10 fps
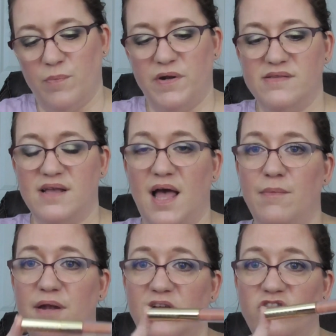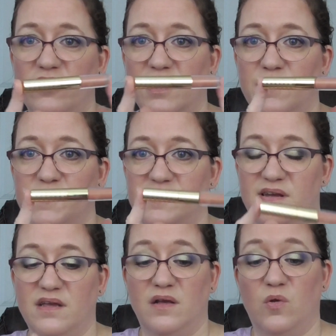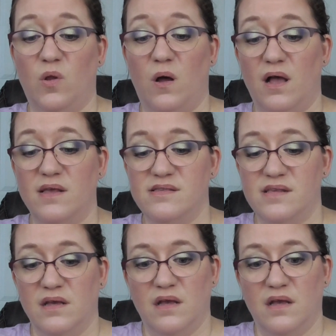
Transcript: but it's a combination lipstick and gloss.